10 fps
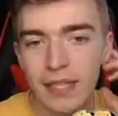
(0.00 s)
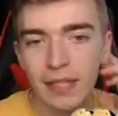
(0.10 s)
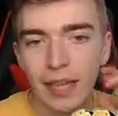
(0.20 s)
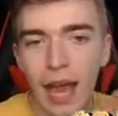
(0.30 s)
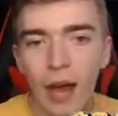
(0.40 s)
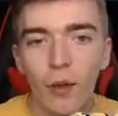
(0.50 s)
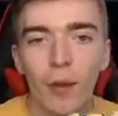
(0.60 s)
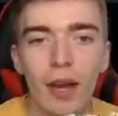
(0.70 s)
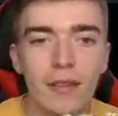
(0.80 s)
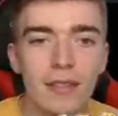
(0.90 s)
basically how it
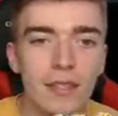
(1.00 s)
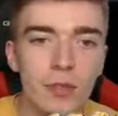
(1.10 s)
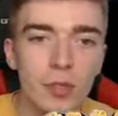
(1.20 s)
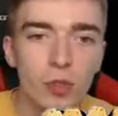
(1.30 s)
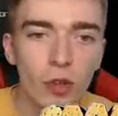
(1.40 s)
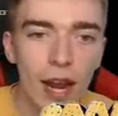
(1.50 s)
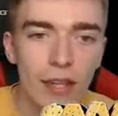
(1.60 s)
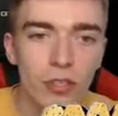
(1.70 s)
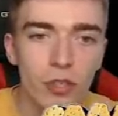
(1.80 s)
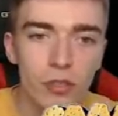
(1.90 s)
works is you
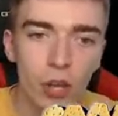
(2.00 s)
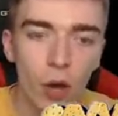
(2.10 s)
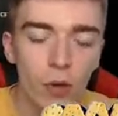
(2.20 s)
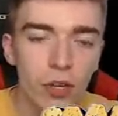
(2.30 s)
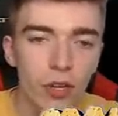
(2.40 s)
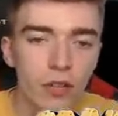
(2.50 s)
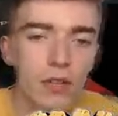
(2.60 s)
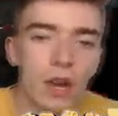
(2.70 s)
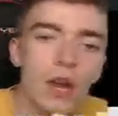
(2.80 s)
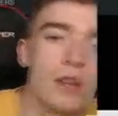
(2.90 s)
scratch your token
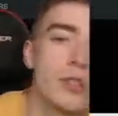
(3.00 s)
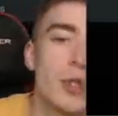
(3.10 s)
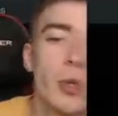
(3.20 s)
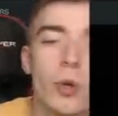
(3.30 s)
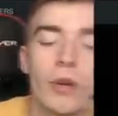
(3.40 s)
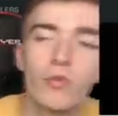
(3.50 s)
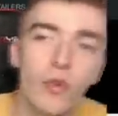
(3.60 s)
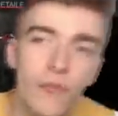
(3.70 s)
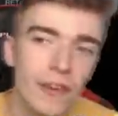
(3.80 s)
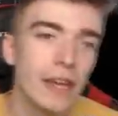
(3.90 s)
to
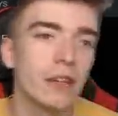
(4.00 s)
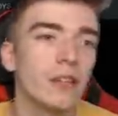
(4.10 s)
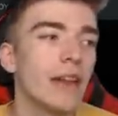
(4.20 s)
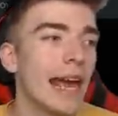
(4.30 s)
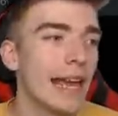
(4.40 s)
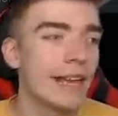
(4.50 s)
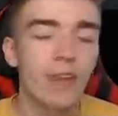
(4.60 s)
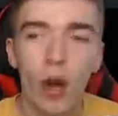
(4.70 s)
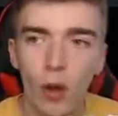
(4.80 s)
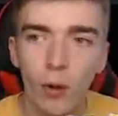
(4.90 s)
reveal a
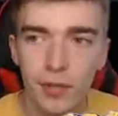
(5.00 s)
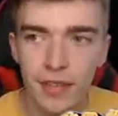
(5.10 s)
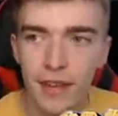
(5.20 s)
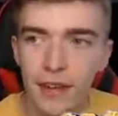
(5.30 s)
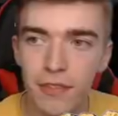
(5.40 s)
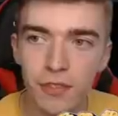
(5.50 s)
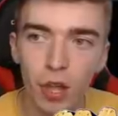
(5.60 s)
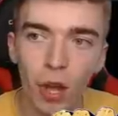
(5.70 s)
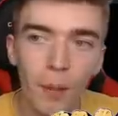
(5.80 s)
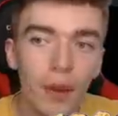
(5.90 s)
code. And then at the
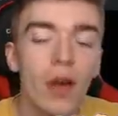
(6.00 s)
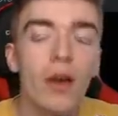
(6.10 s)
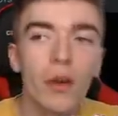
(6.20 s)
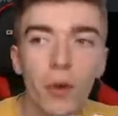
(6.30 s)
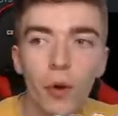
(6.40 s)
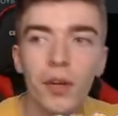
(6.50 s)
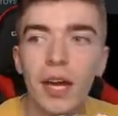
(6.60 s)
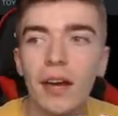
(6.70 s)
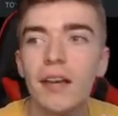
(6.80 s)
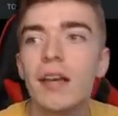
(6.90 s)
top
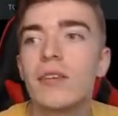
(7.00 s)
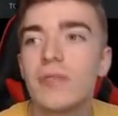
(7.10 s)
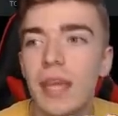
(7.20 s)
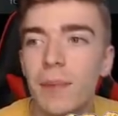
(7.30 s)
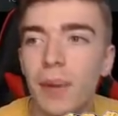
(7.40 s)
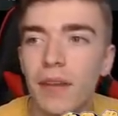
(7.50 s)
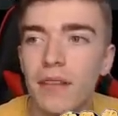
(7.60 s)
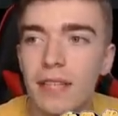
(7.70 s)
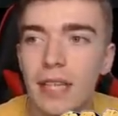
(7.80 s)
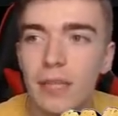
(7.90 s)
corner, you see a button
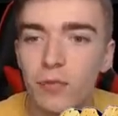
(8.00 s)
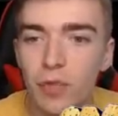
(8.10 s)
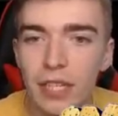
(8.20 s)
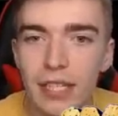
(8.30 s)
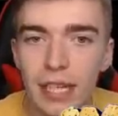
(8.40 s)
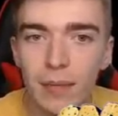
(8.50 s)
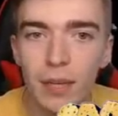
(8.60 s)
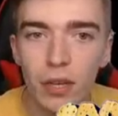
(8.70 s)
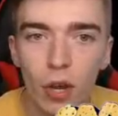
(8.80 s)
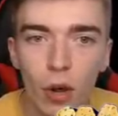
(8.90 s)
that says redeem
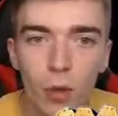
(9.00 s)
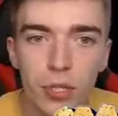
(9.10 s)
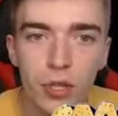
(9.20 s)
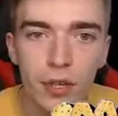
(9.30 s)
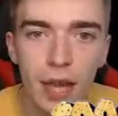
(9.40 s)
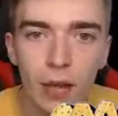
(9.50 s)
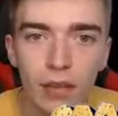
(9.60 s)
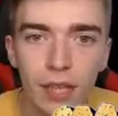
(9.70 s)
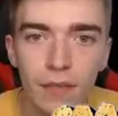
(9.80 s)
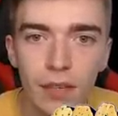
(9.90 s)
code. You are now
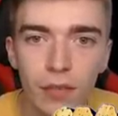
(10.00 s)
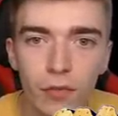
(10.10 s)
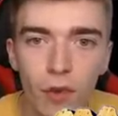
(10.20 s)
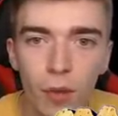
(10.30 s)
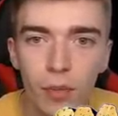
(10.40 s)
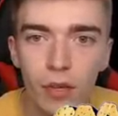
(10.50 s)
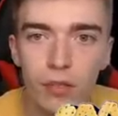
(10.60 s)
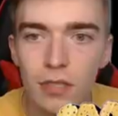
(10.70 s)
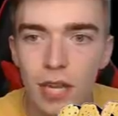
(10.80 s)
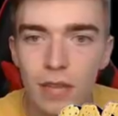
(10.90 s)
leaving
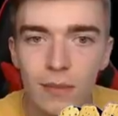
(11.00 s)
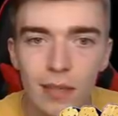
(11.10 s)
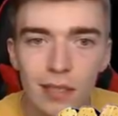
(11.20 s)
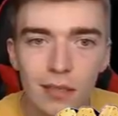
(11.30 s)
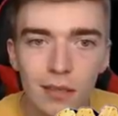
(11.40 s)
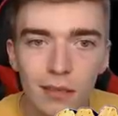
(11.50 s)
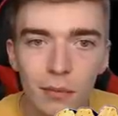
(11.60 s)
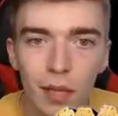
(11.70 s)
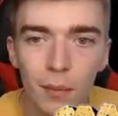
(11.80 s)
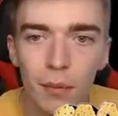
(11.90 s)
Roblox, Jazzwares,
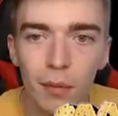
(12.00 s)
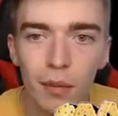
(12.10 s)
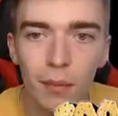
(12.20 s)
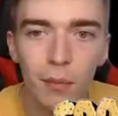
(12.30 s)
and blah, blah, blah,